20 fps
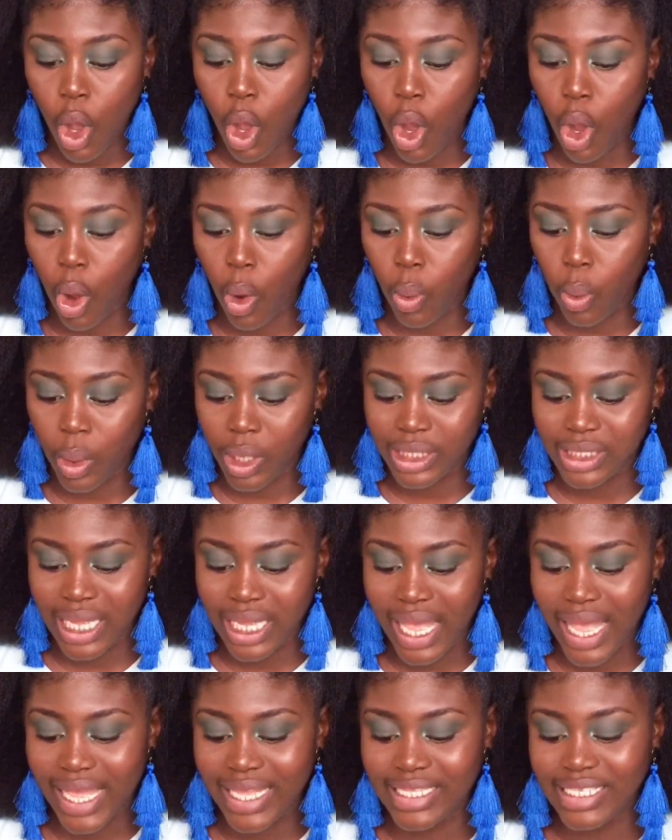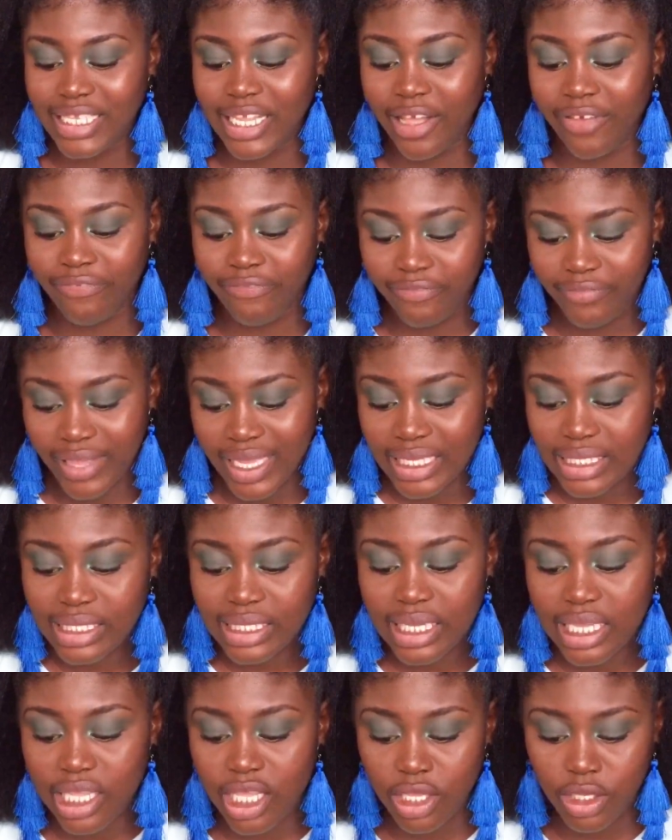or water as their first
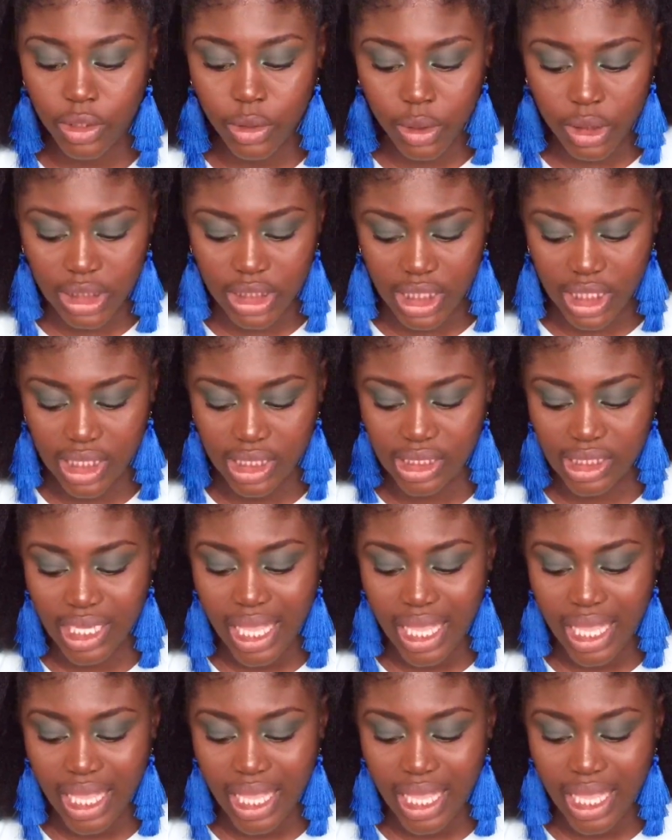ingredients,